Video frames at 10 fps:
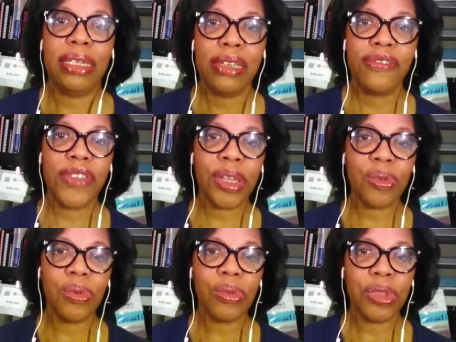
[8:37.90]
fit
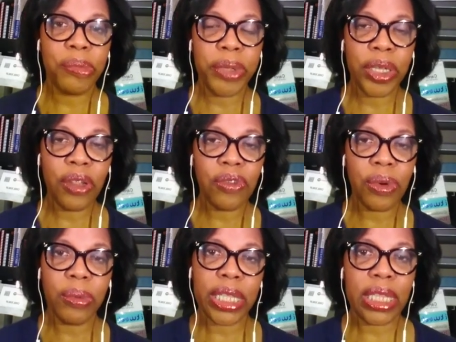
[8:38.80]
the bill
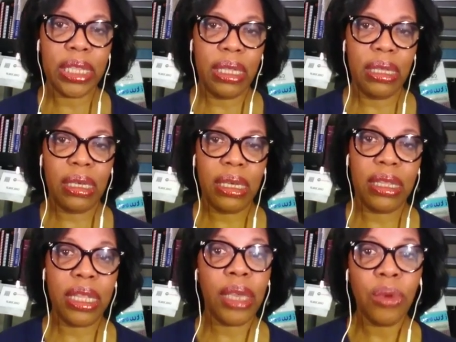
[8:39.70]
for what uh,
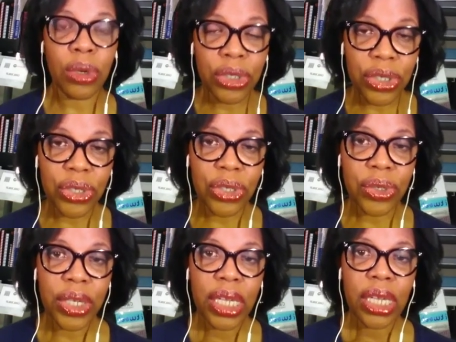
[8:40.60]
they want you to
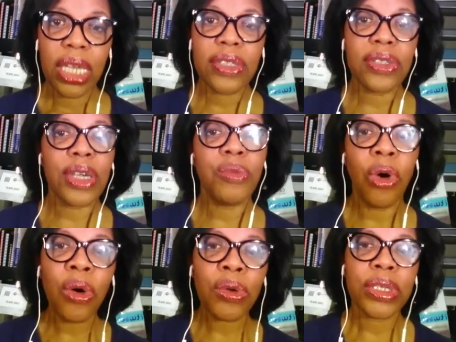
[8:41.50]
do and so they
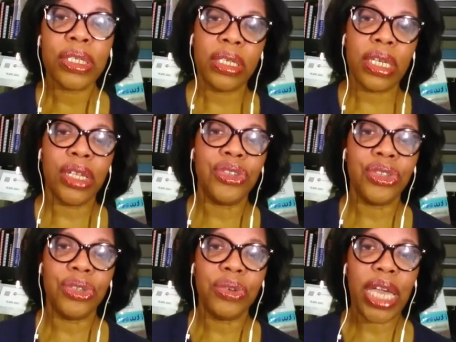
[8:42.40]
won't look at
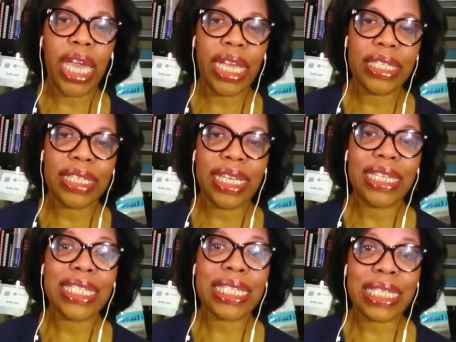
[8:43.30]
you as an
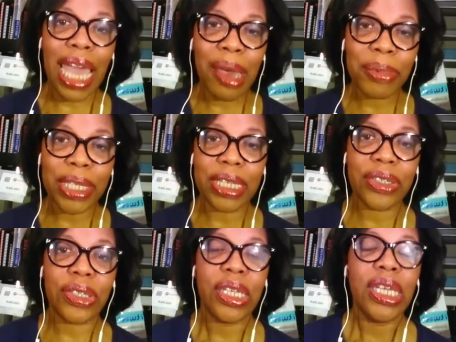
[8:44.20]

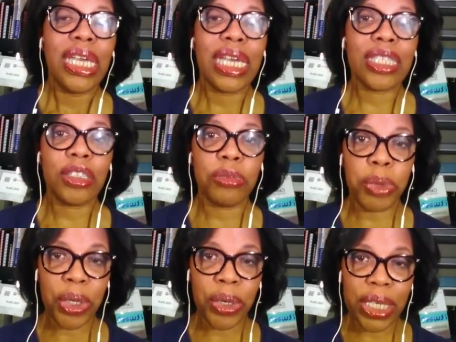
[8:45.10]
established
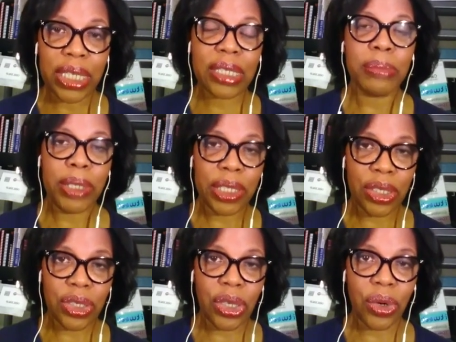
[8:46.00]
experienced
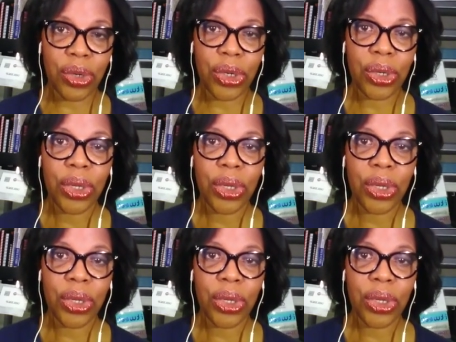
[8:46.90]
business owner